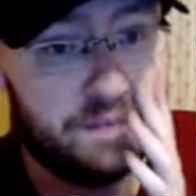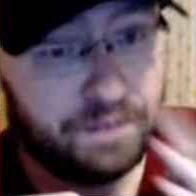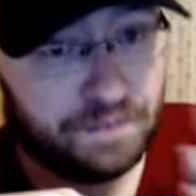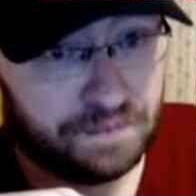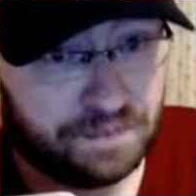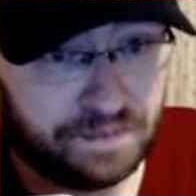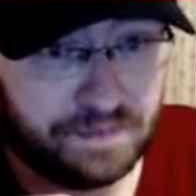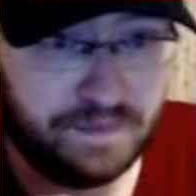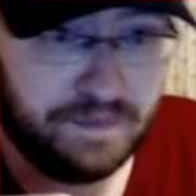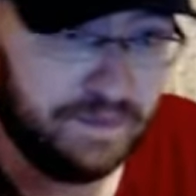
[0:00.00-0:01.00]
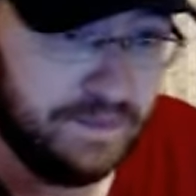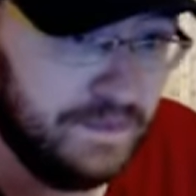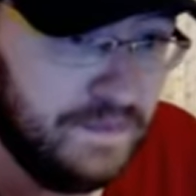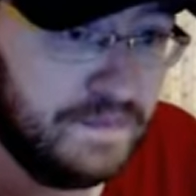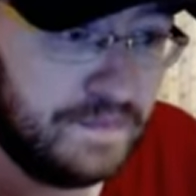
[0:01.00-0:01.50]

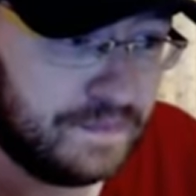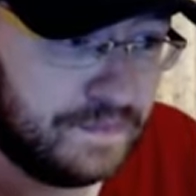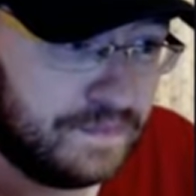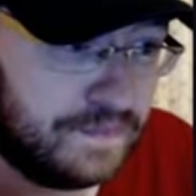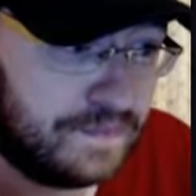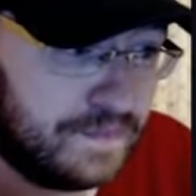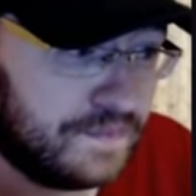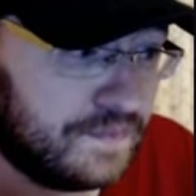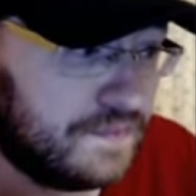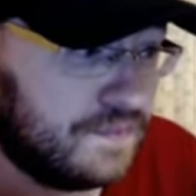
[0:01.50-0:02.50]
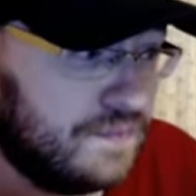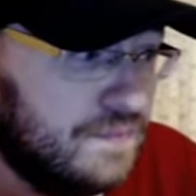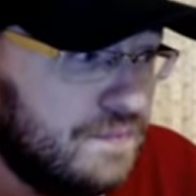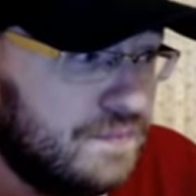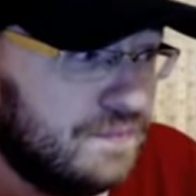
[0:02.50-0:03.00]

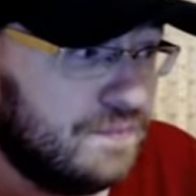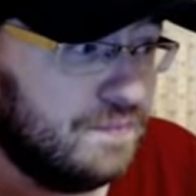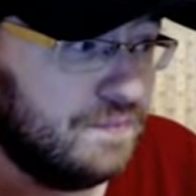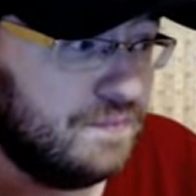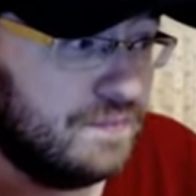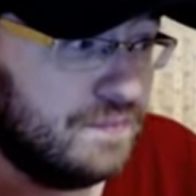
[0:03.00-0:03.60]
Nobody speaks.